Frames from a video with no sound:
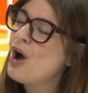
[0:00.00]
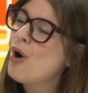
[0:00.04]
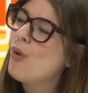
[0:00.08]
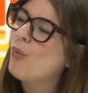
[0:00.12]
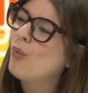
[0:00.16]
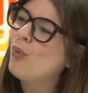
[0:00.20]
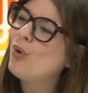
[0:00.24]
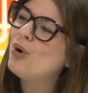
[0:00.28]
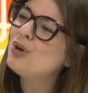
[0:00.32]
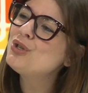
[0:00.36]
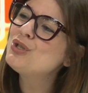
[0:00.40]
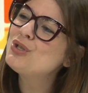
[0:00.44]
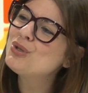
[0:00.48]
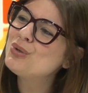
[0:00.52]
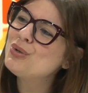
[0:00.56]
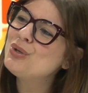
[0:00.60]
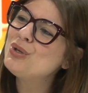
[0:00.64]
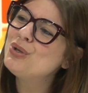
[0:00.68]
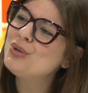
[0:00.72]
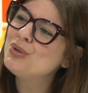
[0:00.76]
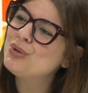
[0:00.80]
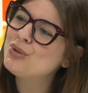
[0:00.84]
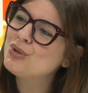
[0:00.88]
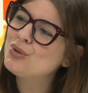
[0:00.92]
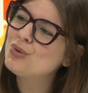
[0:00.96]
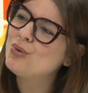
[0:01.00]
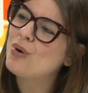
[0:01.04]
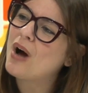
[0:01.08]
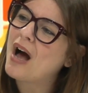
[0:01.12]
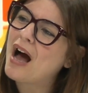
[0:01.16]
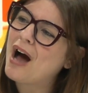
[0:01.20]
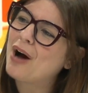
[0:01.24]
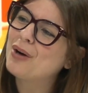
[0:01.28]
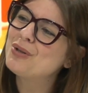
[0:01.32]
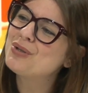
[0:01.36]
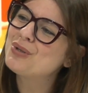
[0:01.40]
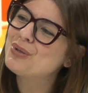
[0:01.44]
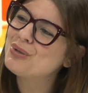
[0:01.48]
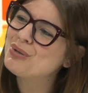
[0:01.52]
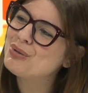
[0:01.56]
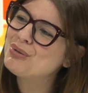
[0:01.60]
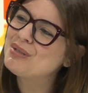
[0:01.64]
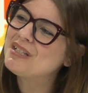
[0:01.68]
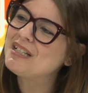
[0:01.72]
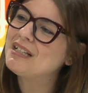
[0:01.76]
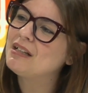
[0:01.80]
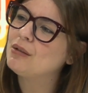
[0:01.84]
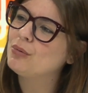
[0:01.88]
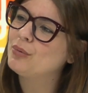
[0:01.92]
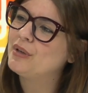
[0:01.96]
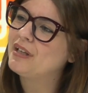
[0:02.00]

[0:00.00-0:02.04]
What do you do? How do you deal